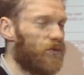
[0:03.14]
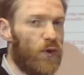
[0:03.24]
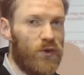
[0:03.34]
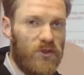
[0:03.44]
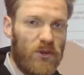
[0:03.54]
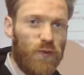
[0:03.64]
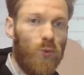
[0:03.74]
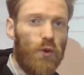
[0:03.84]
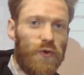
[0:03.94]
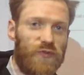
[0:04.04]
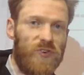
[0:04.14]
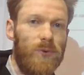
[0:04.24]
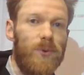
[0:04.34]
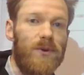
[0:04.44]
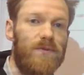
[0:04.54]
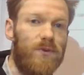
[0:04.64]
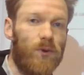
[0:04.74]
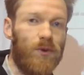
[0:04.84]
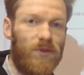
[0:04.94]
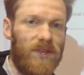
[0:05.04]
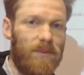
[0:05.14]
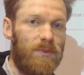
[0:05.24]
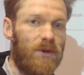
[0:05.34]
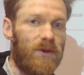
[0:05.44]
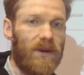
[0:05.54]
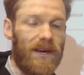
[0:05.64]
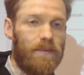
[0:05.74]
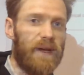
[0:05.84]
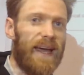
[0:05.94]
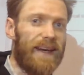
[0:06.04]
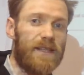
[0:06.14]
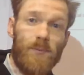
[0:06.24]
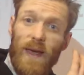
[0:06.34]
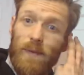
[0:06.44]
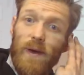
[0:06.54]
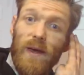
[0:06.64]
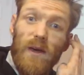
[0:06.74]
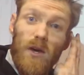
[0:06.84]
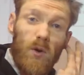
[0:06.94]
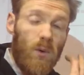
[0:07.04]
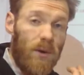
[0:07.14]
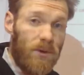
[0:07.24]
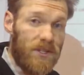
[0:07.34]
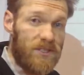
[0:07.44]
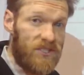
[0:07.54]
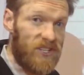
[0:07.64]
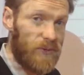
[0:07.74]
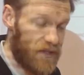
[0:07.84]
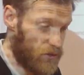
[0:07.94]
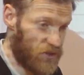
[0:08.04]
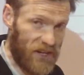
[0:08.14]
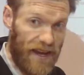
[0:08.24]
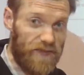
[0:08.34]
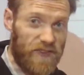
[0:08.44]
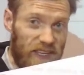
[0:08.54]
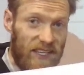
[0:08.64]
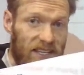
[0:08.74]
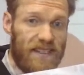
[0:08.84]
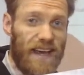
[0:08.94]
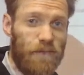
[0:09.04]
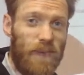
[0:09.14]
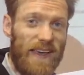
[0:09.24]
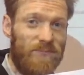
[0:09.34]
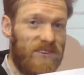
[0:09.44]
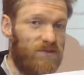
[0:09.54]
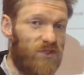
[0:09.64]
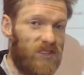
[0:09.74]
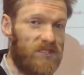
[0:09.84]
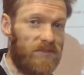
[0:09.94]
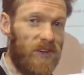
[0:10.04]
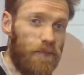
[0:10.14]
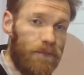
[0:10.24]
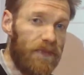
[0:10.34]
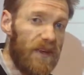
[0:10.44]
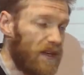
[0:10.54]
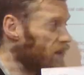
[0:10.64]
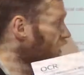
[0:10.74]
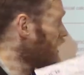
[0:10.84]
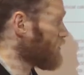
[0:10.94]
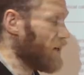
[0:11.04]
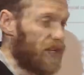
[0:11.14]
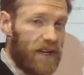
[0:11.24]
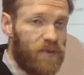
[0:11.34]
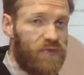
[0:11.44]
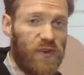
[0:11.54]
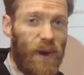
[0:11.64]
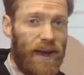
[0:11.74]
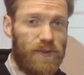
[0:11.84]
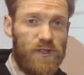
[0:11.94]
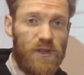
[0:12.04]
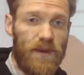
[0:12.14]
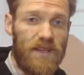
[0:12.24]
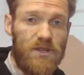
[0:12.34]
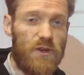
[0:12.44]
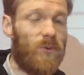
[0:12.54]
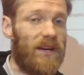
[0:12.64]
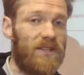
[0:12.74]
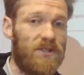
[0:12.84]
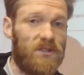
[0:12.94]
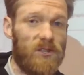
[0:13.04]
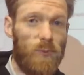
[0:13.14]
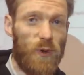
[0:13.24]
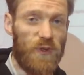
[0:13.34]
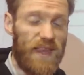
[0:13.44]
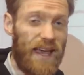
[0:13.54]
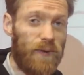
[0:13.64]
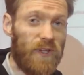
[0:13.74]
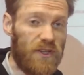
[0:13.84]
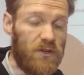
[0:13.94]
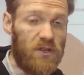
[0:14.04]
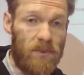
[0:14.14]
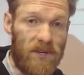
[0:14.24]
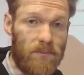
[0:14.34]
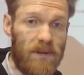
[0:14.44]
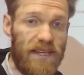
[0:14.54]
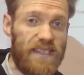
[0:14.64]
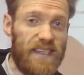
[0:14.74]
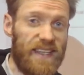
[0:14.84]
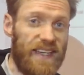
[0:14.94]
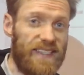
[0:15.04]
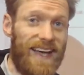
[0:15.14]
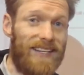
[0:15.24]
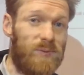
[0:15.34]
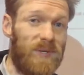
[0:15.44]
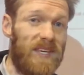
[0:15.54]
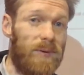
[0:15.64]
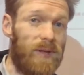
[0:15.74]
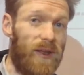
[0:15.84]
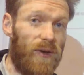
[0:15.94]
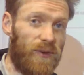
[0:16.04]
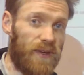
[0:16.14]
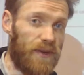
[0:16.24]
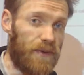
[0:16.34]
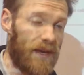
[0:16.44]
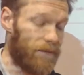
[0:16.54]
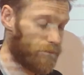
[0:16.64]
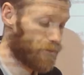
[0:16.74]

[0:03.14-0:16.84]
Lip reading: for the walkthrough for the Pure and Mechanics paper. What I want you to do is you should have the exam paper in front of you. I'm going to go through how to do each of the questions on the board now, and you should be completing these as we go along, okay?